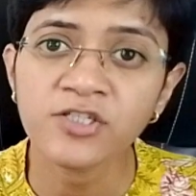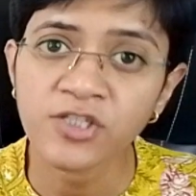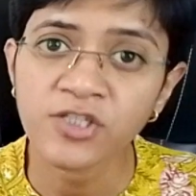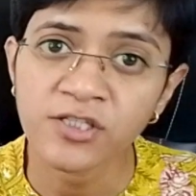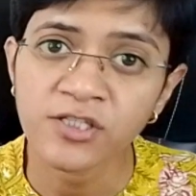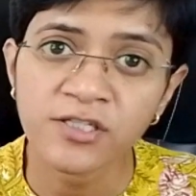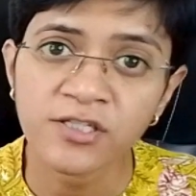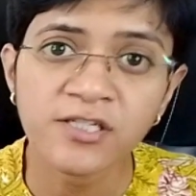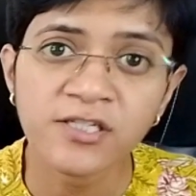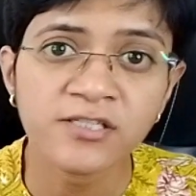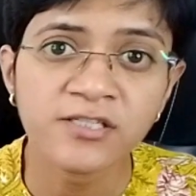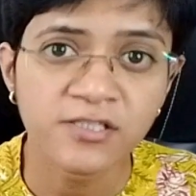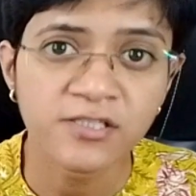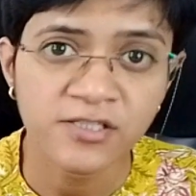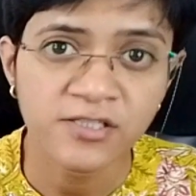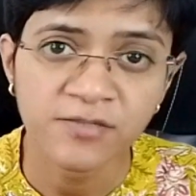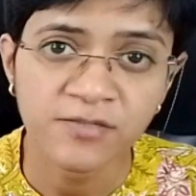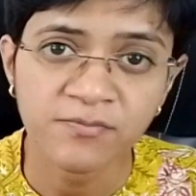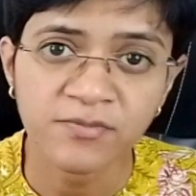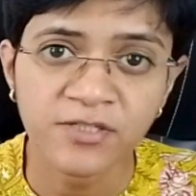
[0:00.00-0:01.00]
general
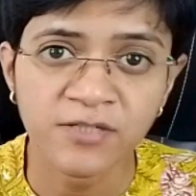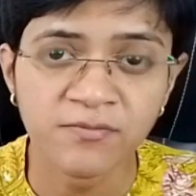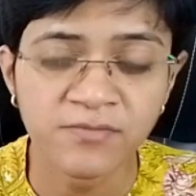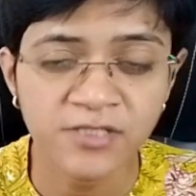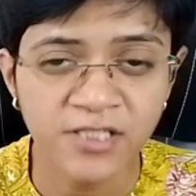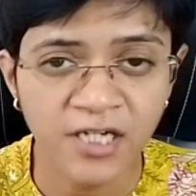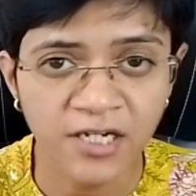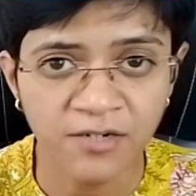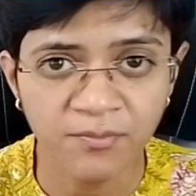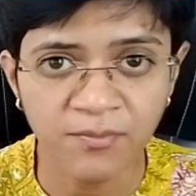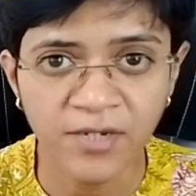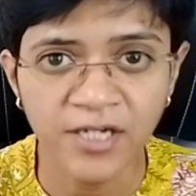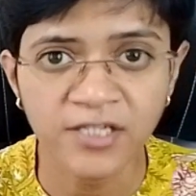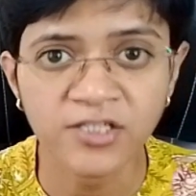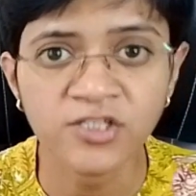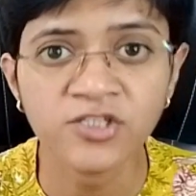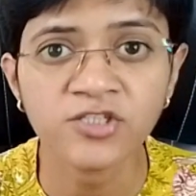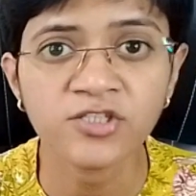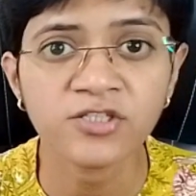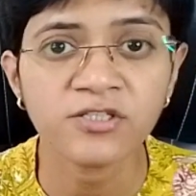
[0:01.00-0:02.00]
symptoms are
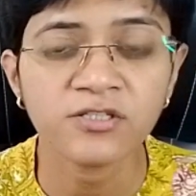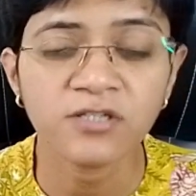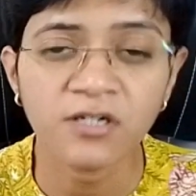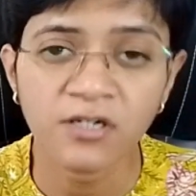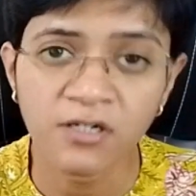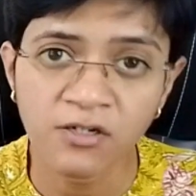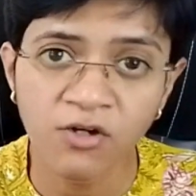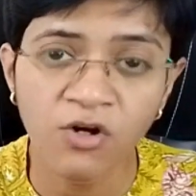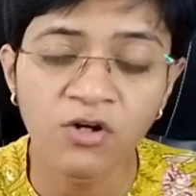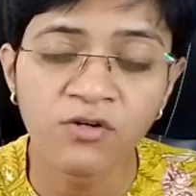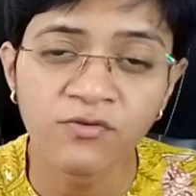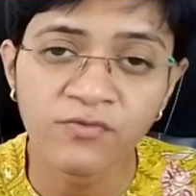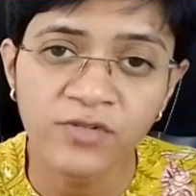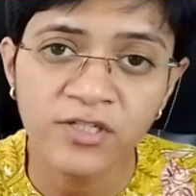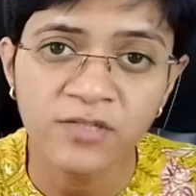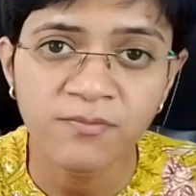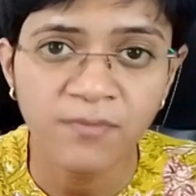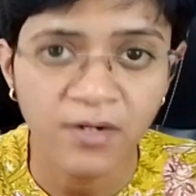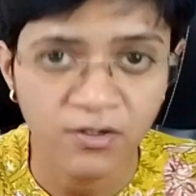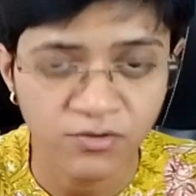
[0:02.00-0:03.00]
matched along
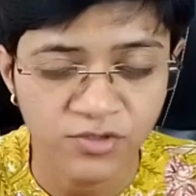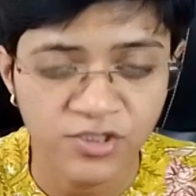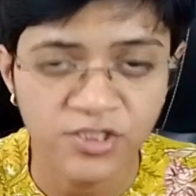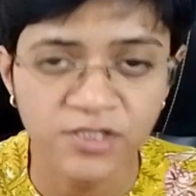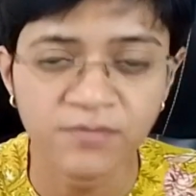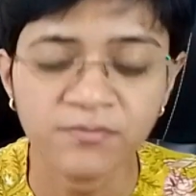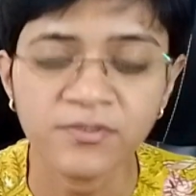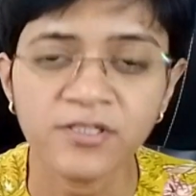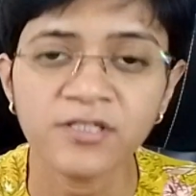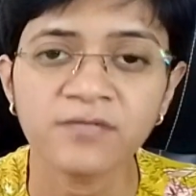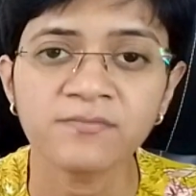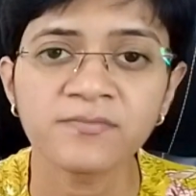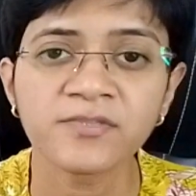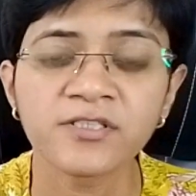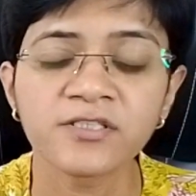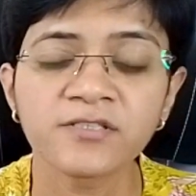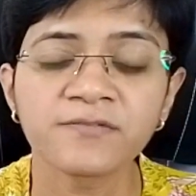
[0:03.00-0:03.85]
with mouth symptoms.